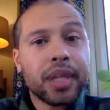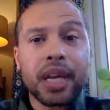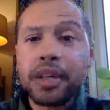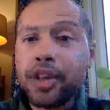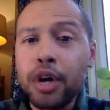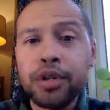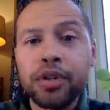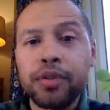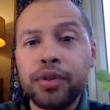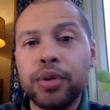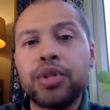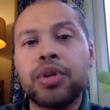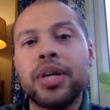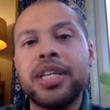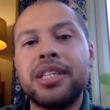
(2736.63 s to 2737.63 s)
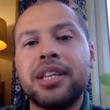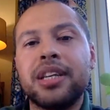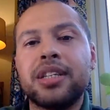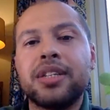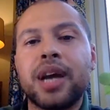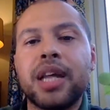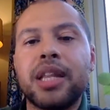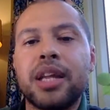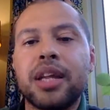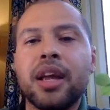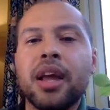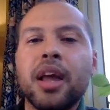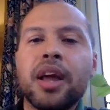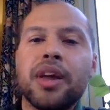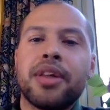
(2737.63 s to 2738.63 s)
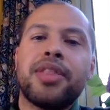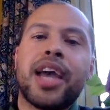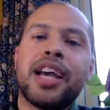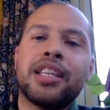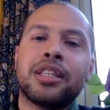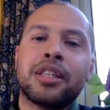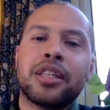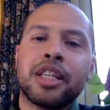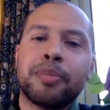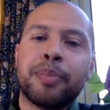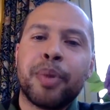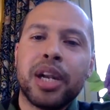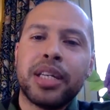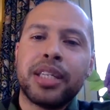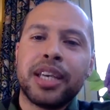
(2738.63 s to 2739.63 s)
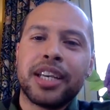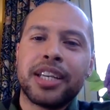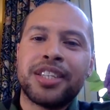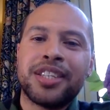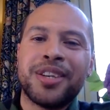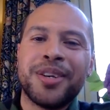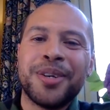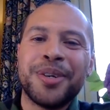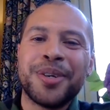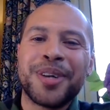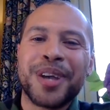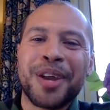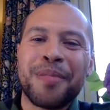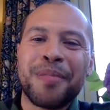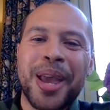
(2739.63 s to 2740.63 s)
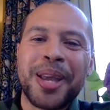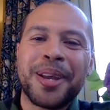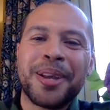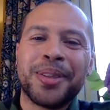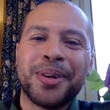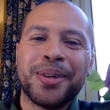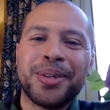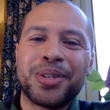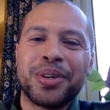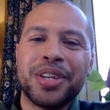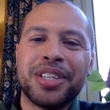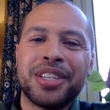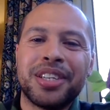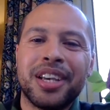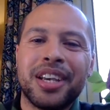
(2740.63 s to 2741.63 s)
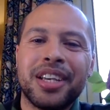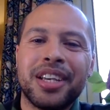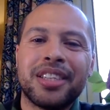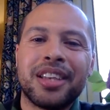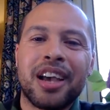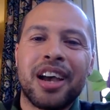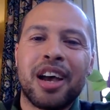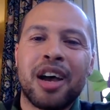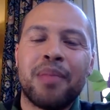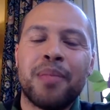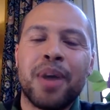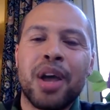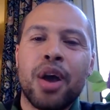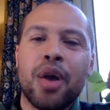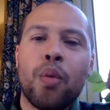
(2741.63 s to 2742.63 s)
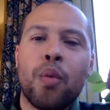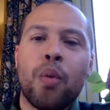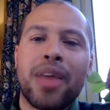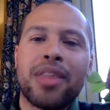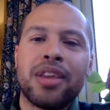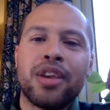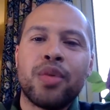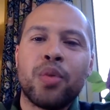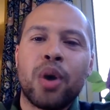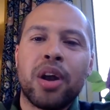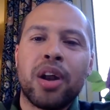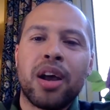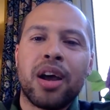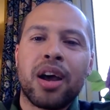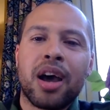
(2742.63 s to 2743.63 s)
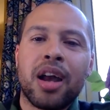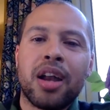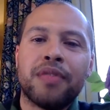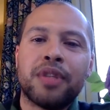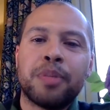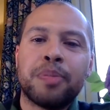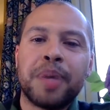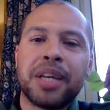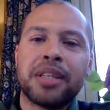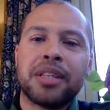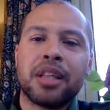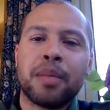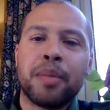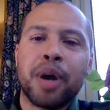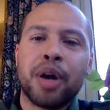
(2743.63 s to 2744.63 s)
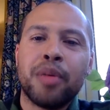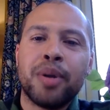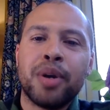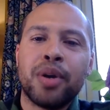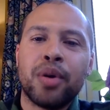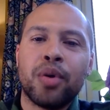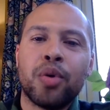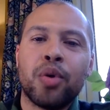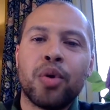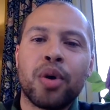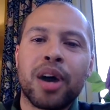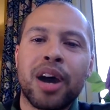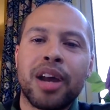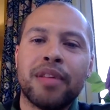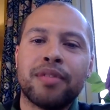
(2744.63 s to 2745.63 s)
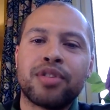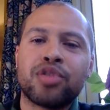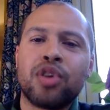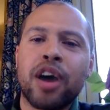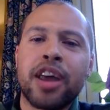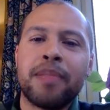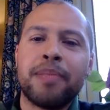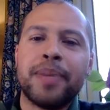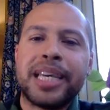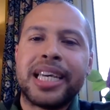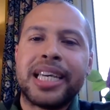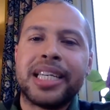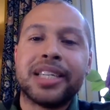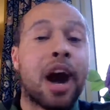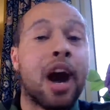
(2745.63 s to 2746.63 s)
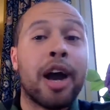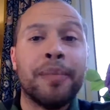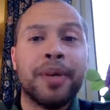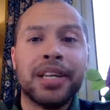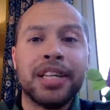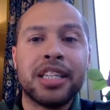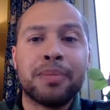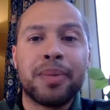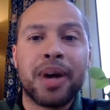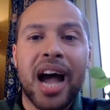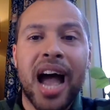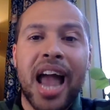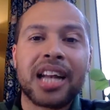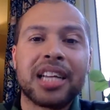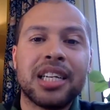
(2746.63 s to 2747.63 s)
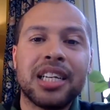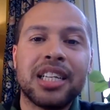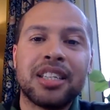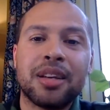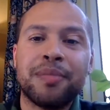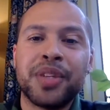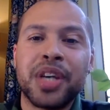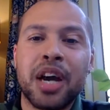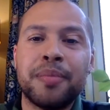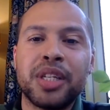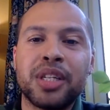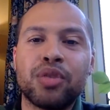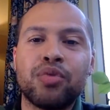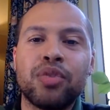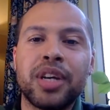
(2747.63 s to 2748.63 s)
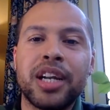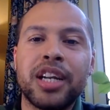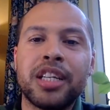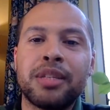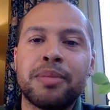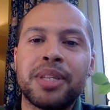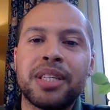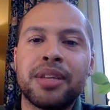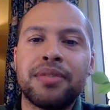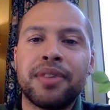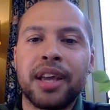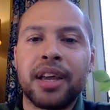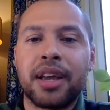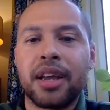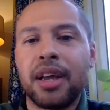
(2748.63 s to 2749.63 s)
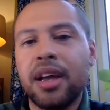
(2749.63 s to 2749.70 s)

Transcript: those are all choices. So I think there's politics to kind of making those choices, whether you want to kind of speak to the moment or kind of try and be timeless. But actually, sometimes it's really specific